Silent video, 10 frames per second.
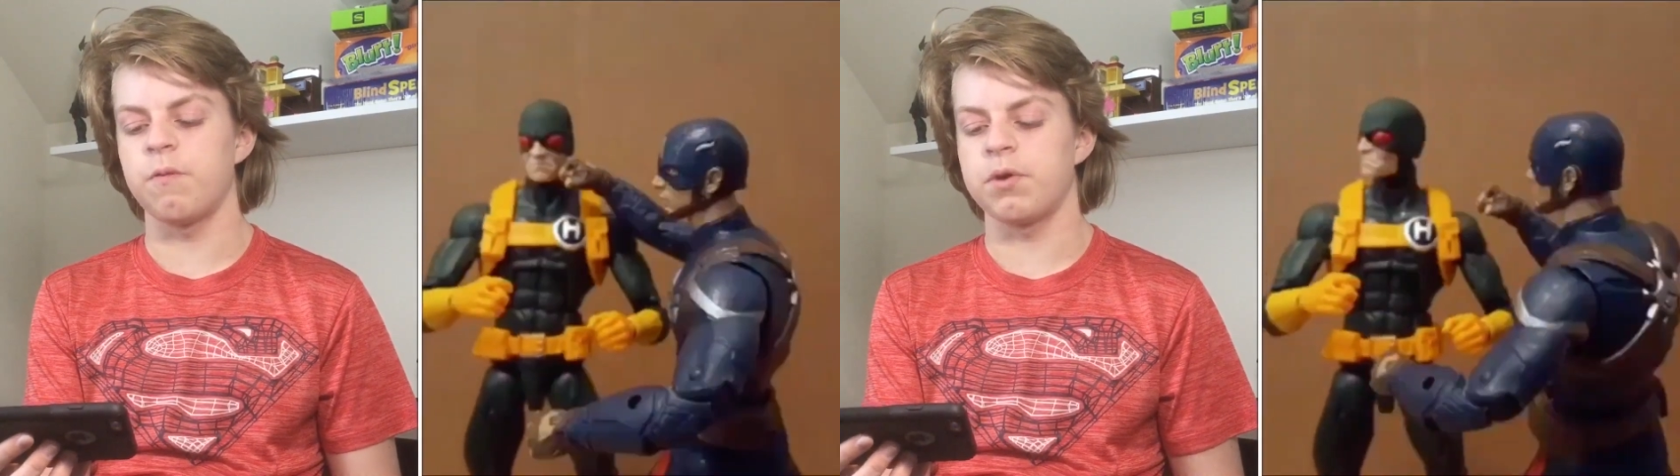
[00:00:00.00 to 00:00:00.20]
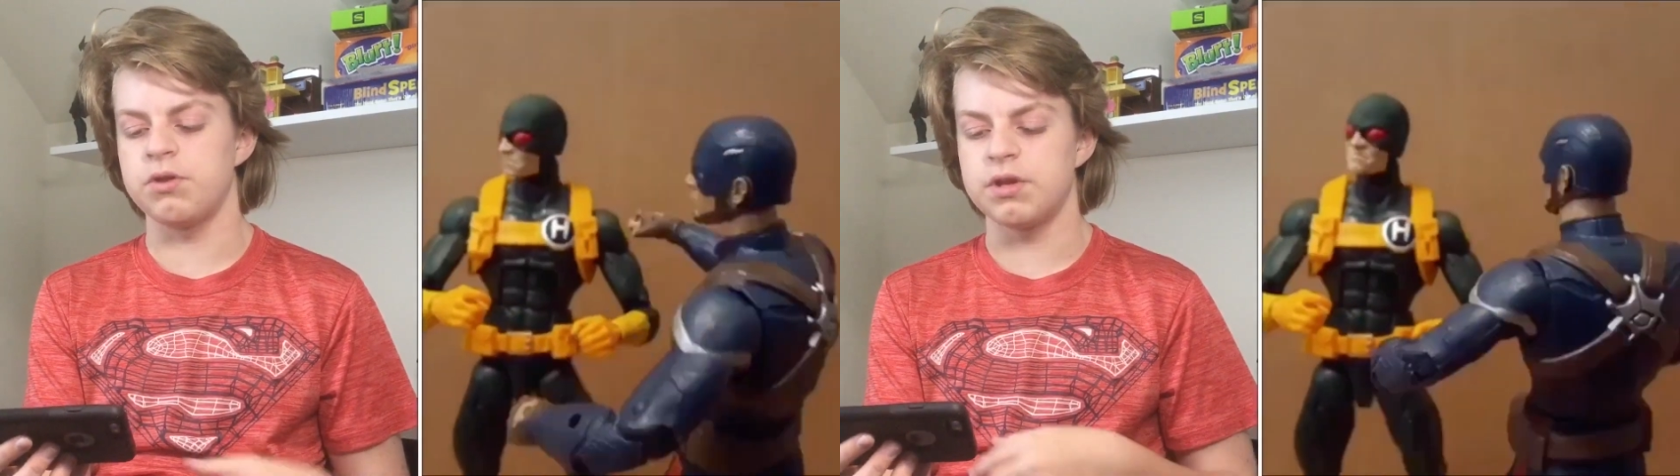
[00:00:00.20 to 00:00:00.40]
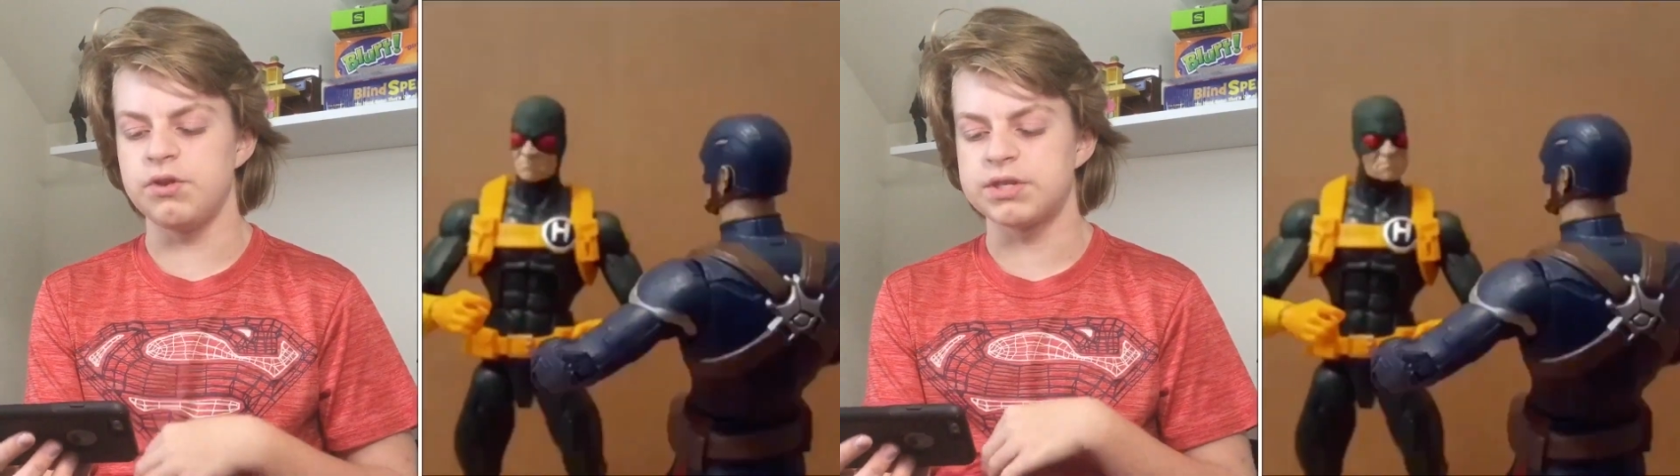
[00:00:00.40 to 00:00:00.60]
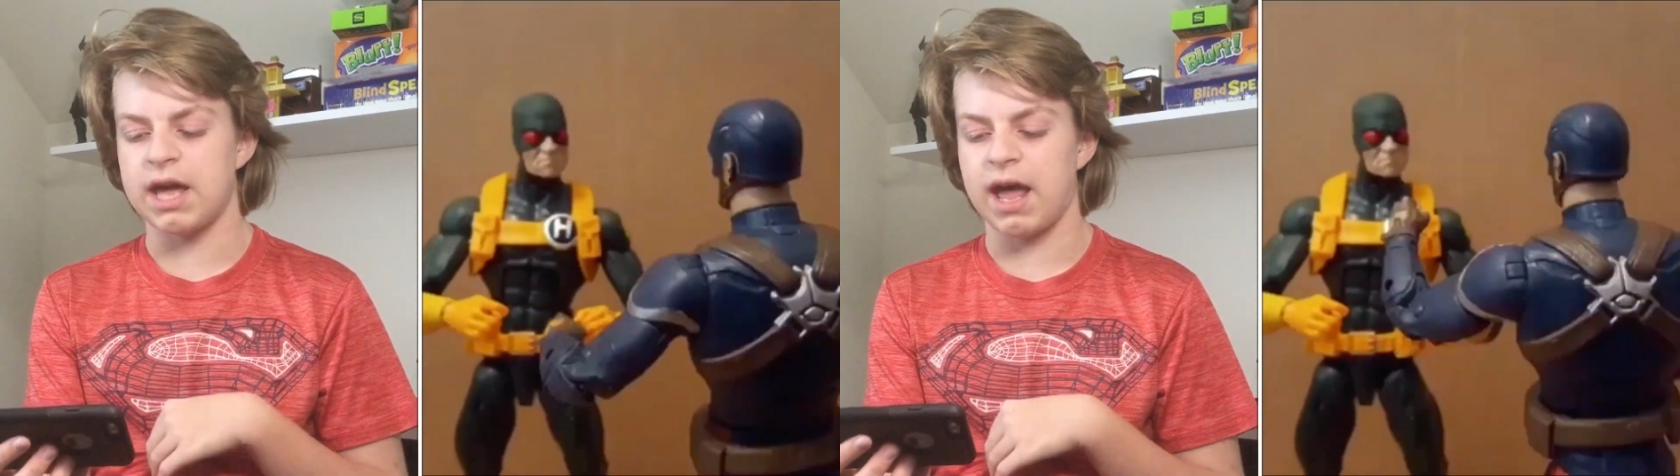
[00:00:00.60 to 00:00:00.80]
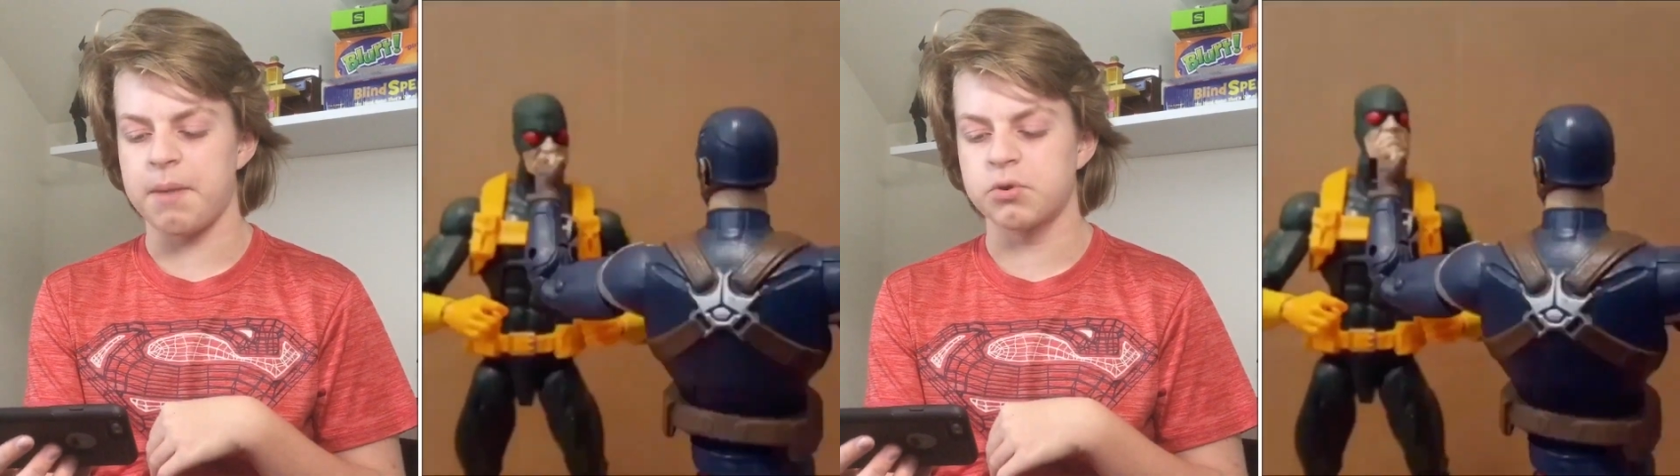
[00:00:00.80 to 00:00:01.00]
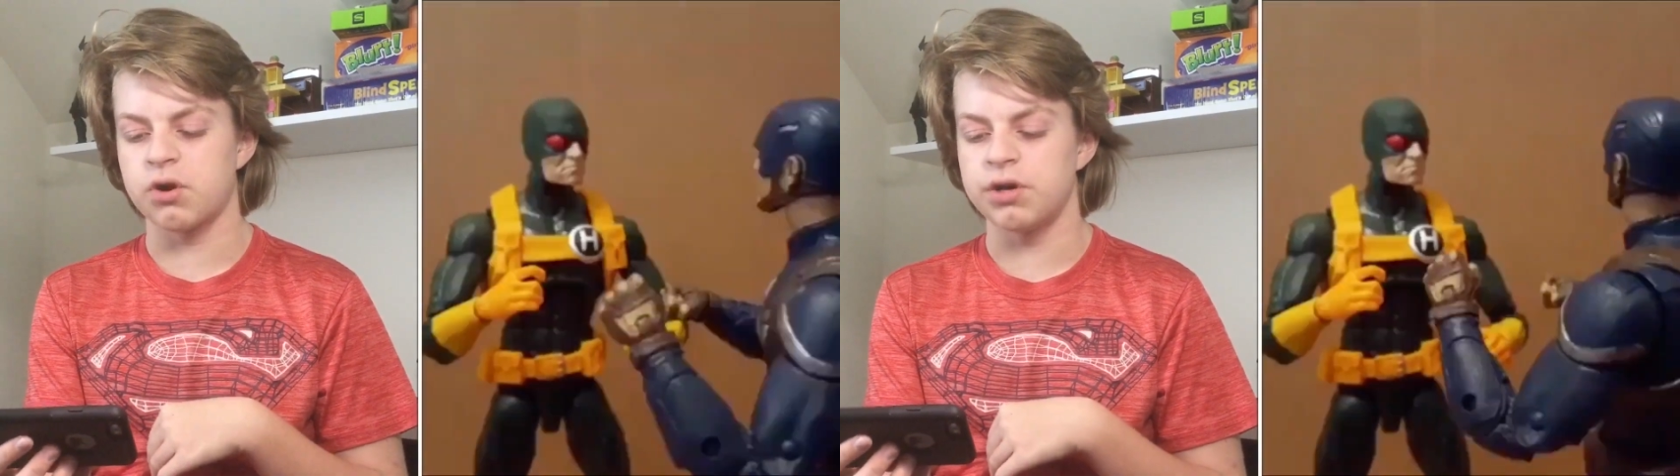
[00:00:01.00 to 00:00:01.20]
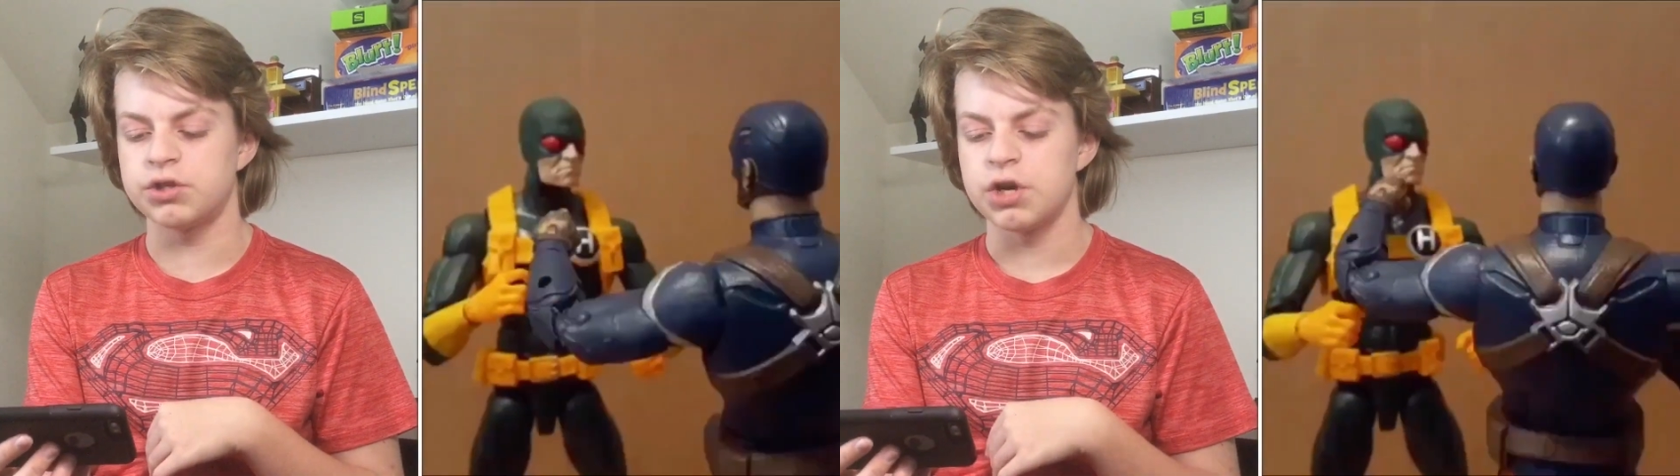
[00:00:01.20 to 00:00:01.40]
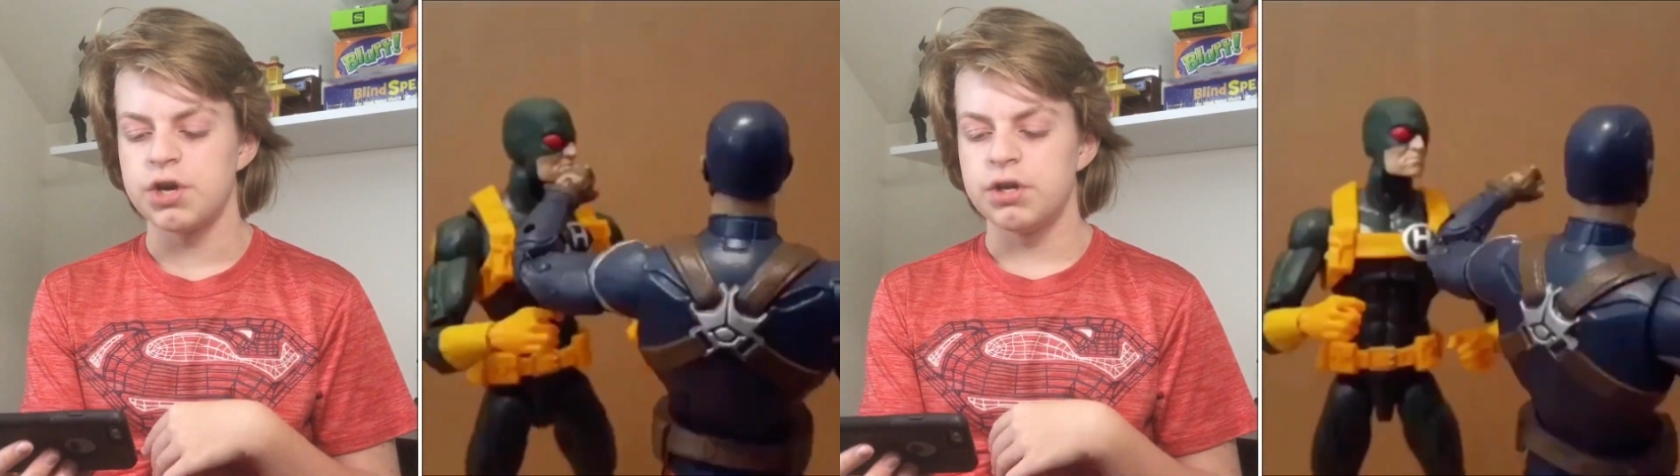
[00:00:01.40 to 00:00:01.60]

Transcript: but you can use that ab crunch,